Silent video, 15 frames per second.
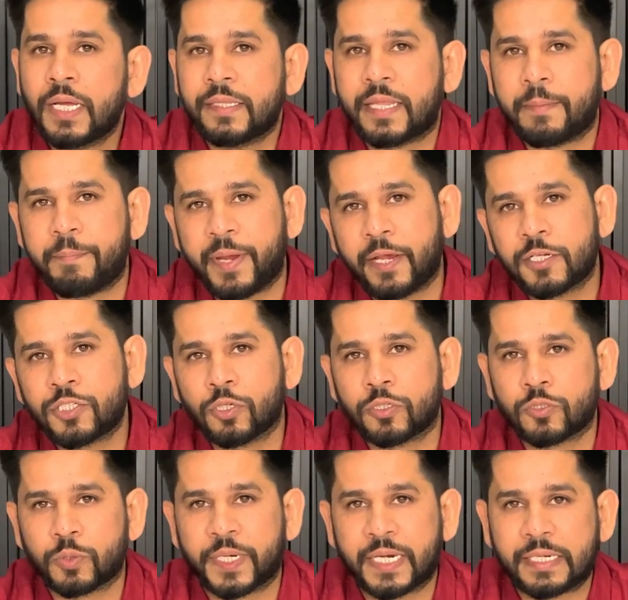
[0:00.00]
then make sure
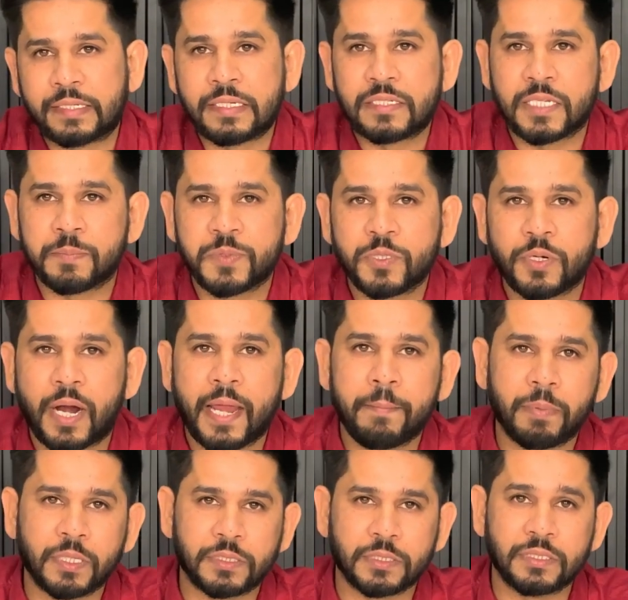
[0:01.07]
to hit the subscribe
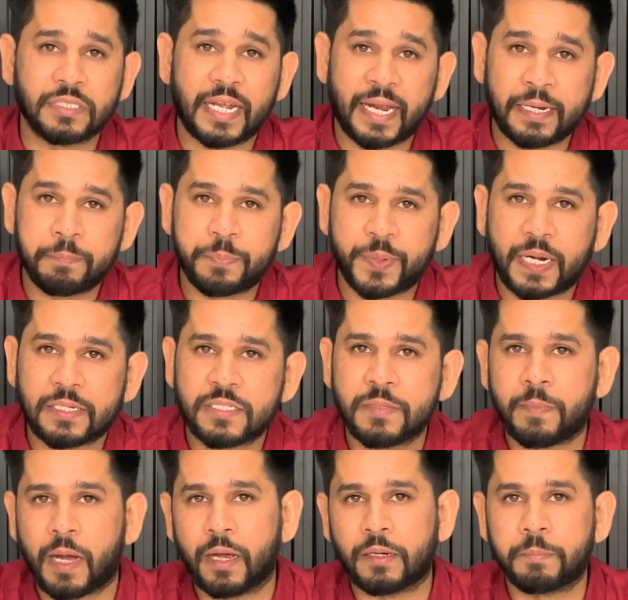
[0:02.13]
button and
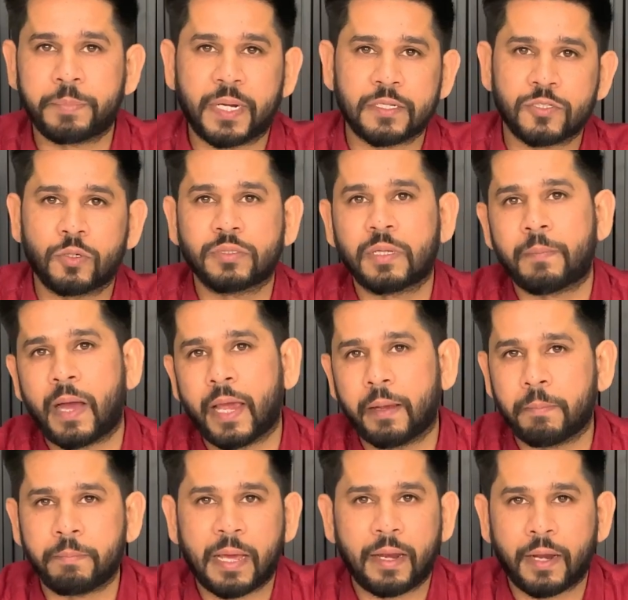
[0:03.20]
press on the
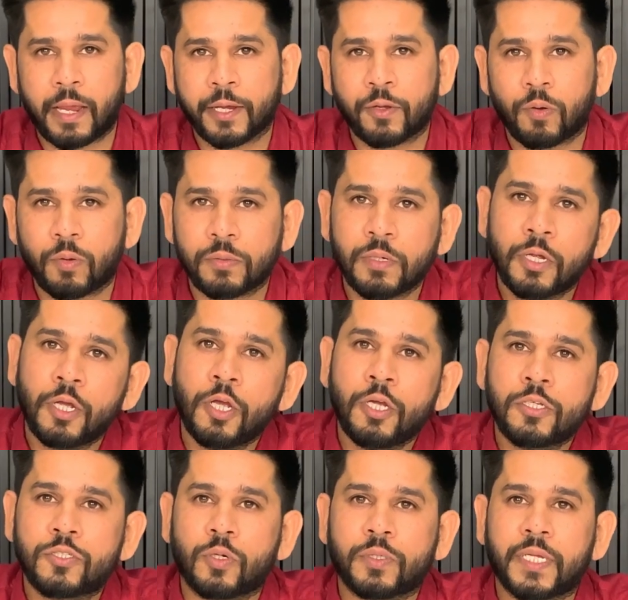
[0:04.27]
bell icon
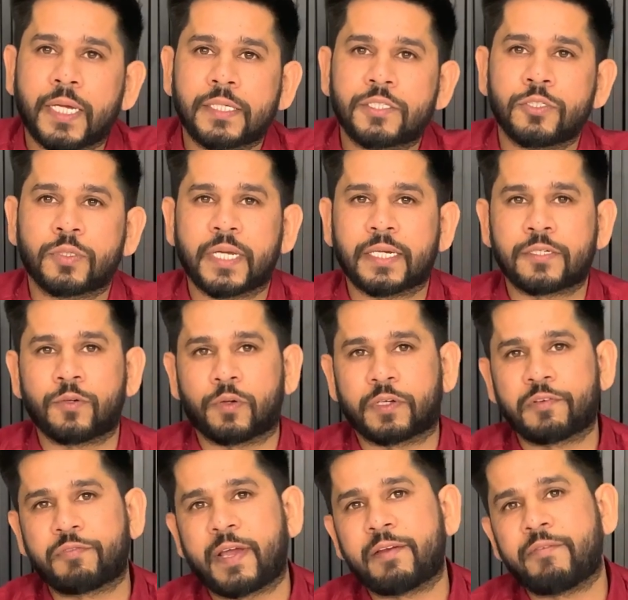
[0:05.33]
so that you get
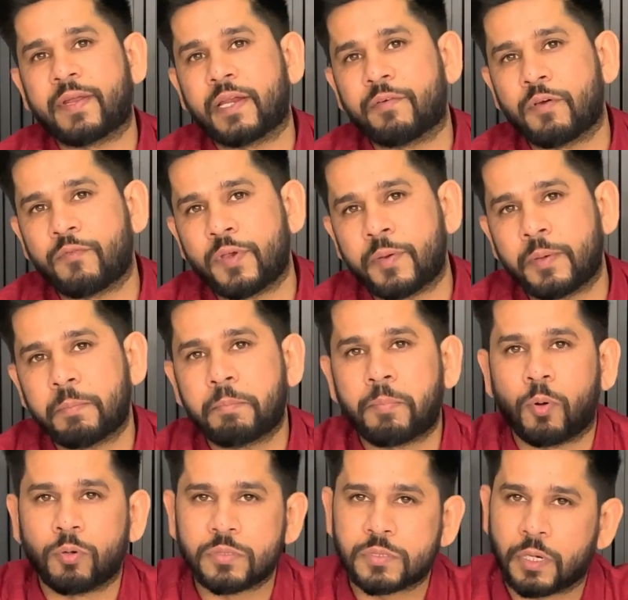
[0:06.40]
notified whenever we
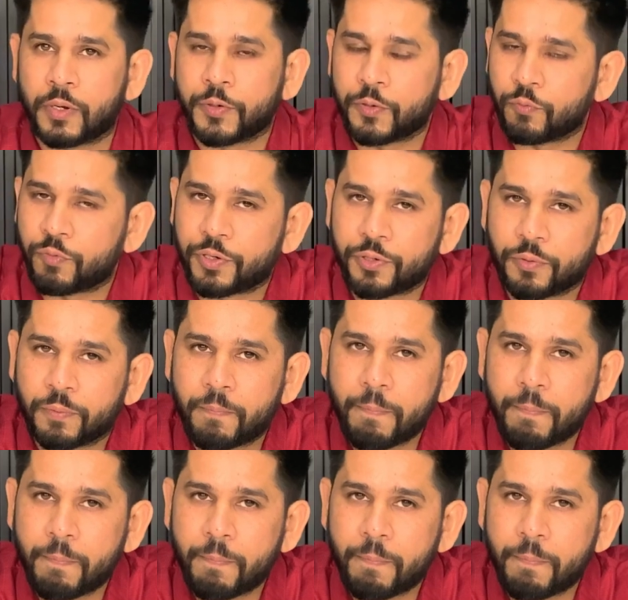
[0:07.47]
post a new video.